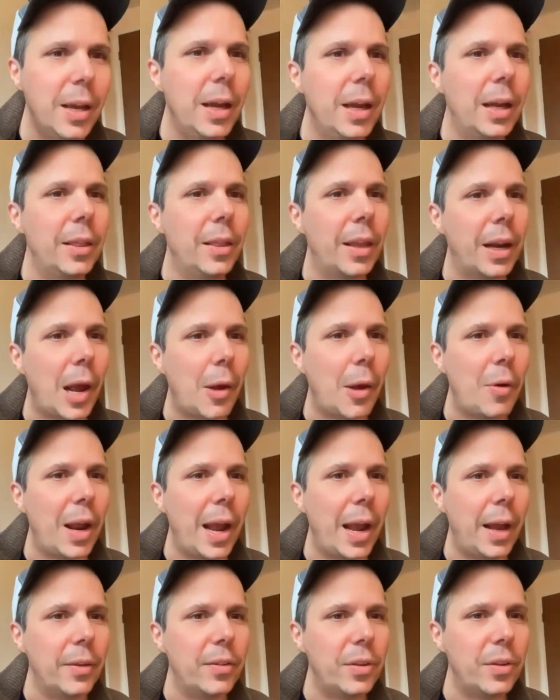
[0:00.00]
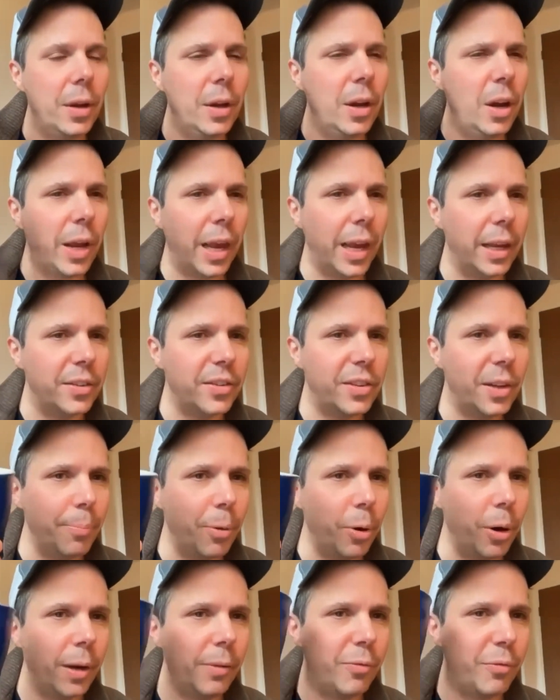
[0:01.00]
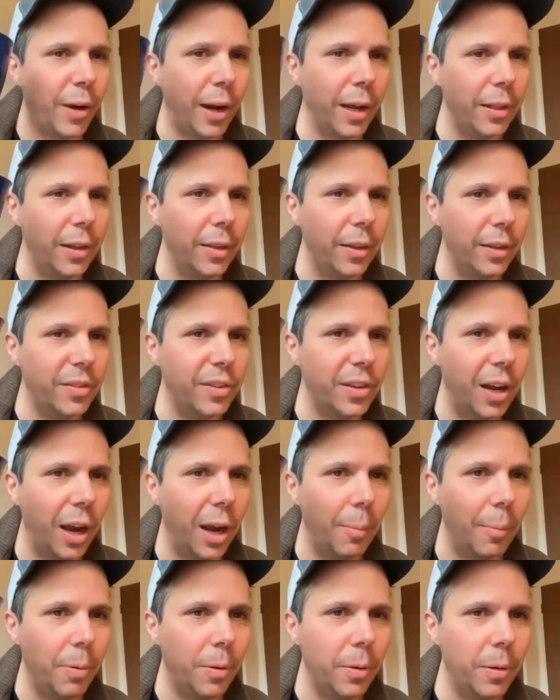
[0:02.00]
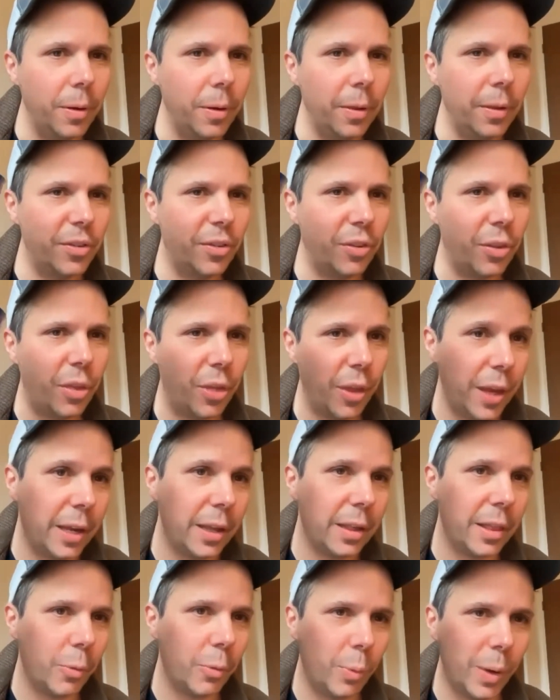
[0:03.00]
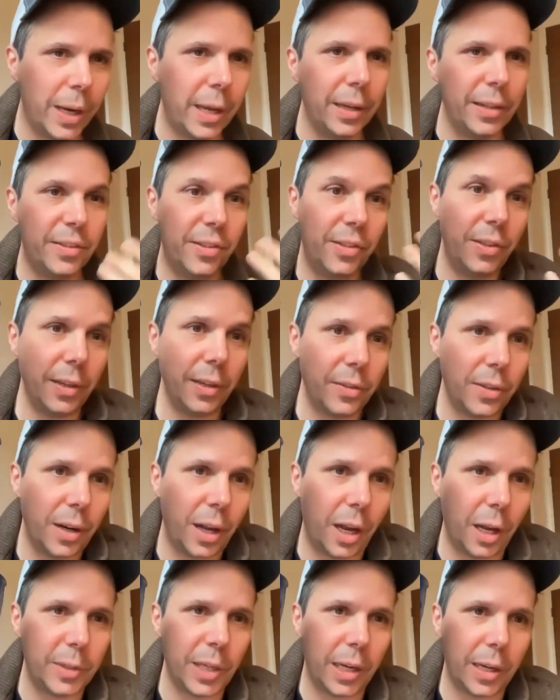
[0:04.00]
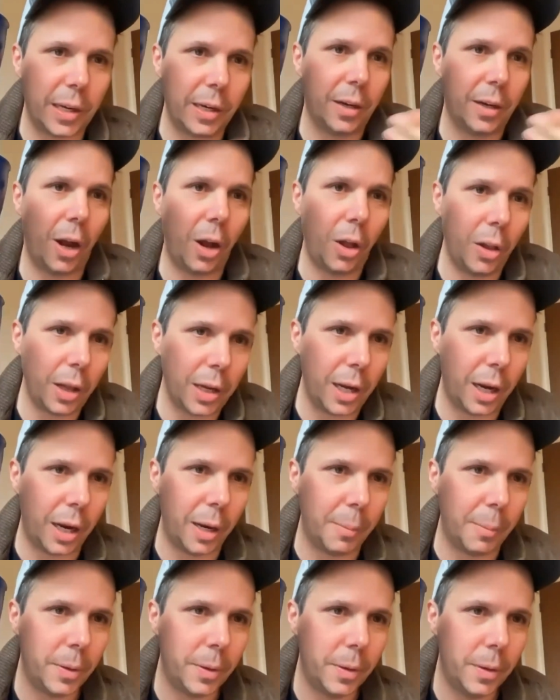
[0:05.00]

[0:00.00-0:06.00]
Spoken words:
And then I would ask, okay, at some point, finally, this cup, this thing that we can see as an object and call a cup